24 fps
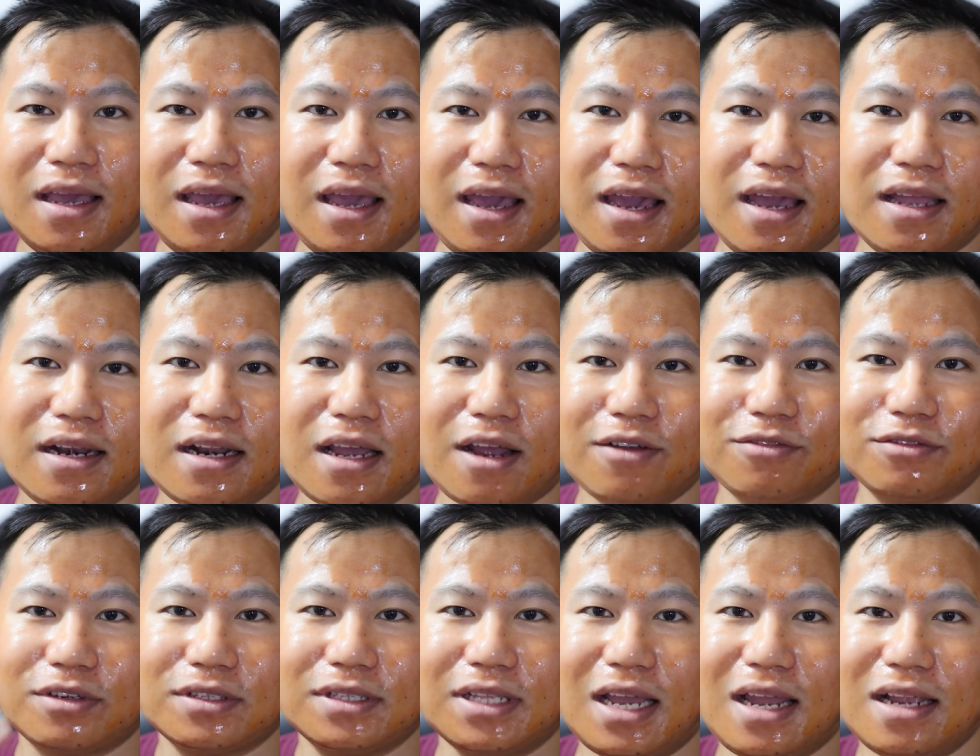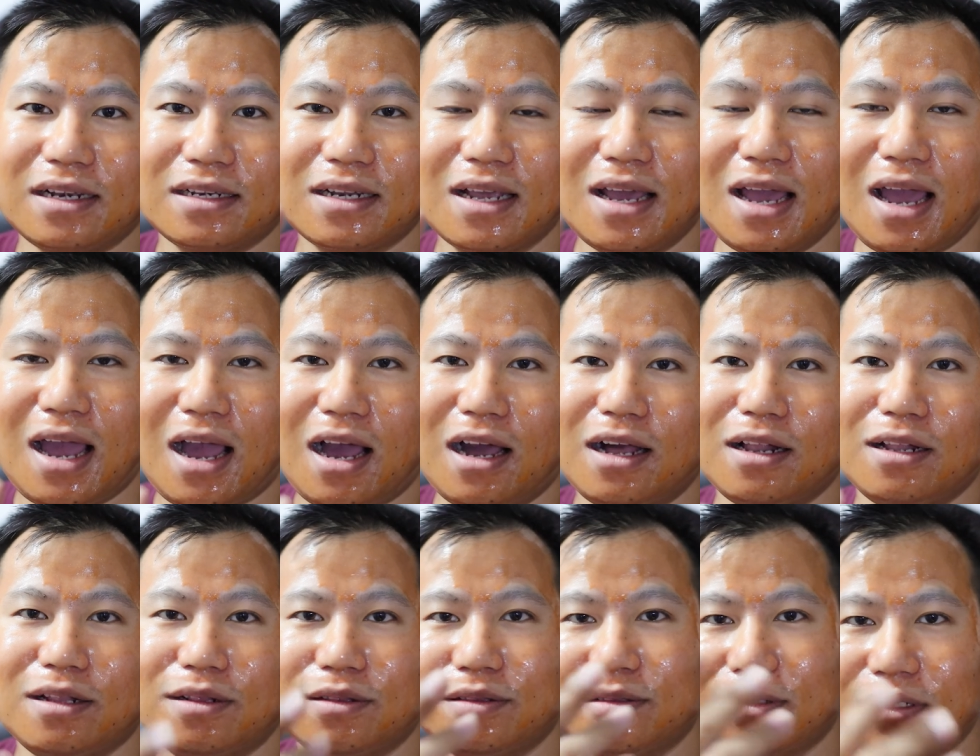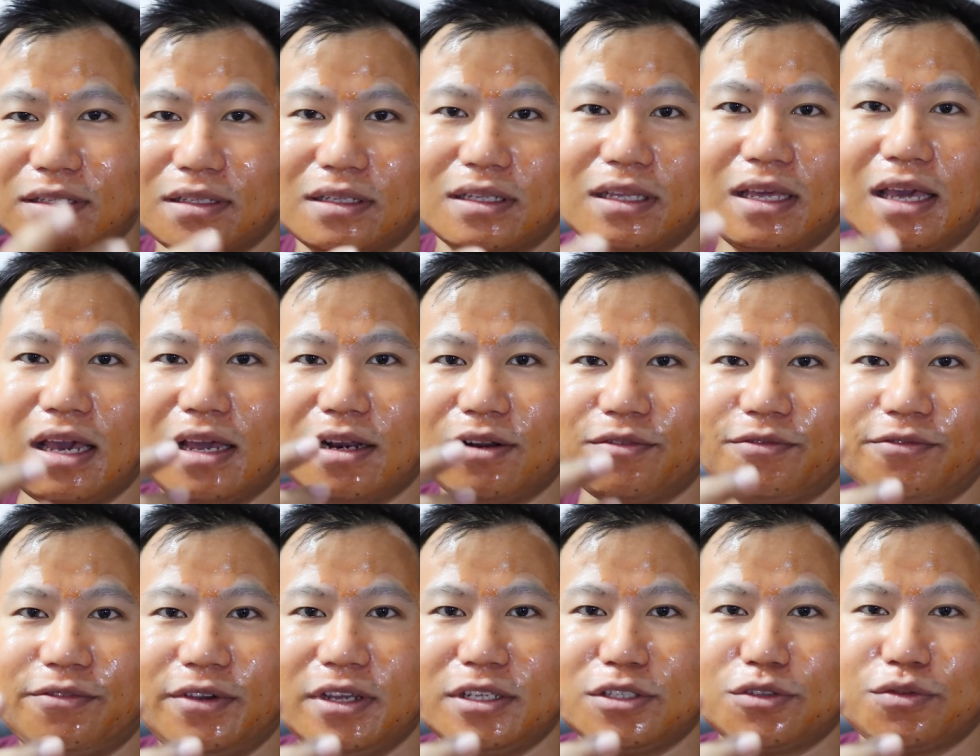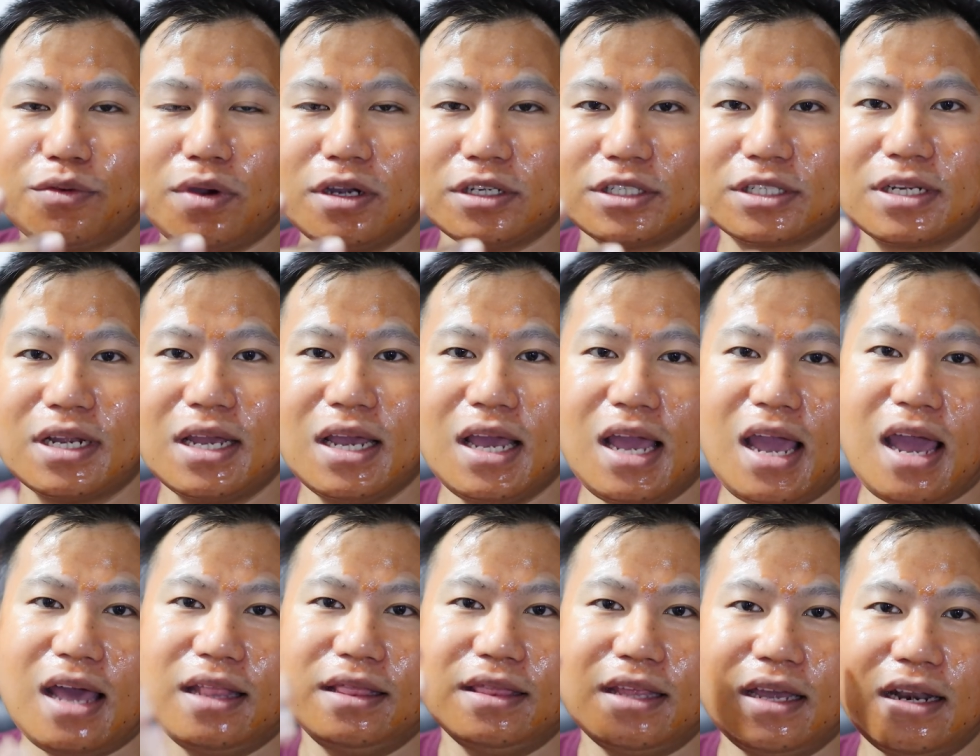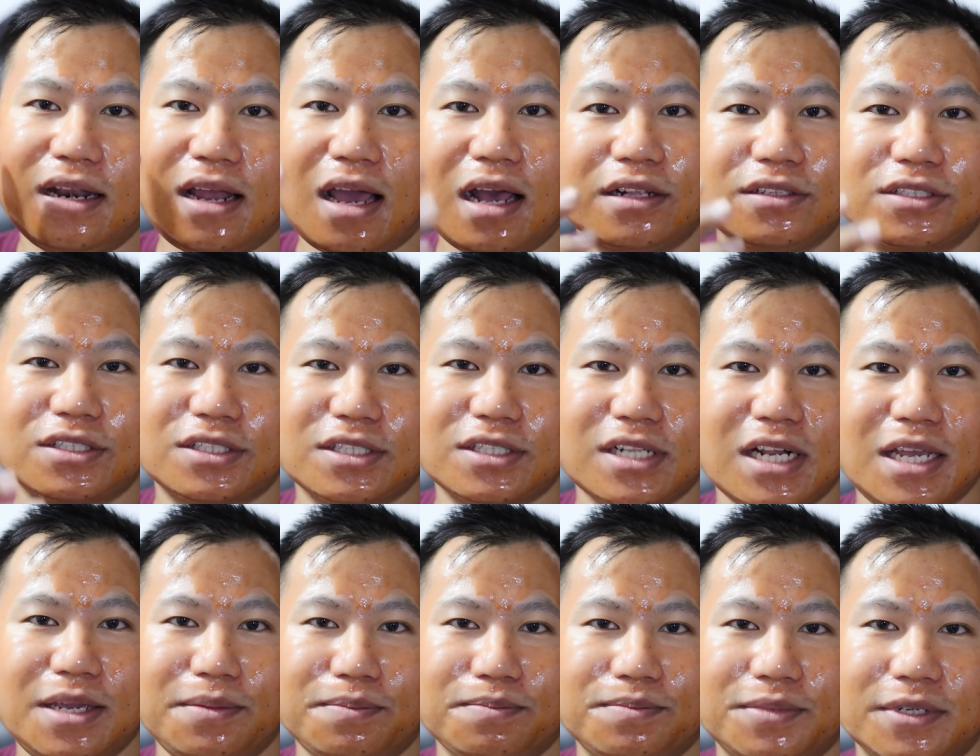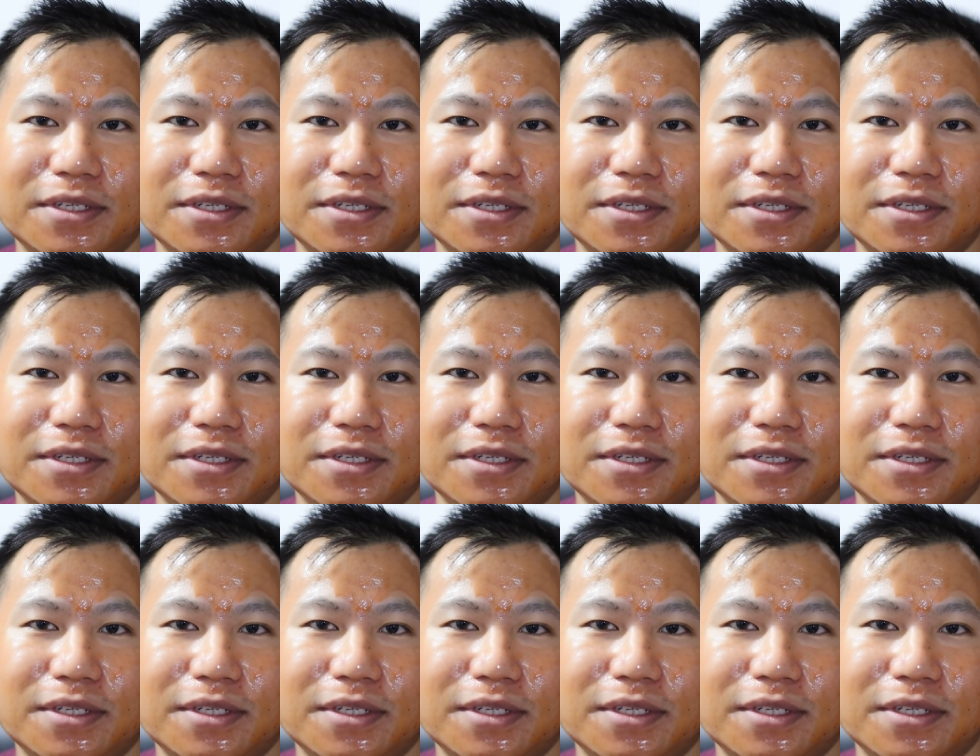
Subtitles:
and after that I'll get a face wash and then I'll sleep.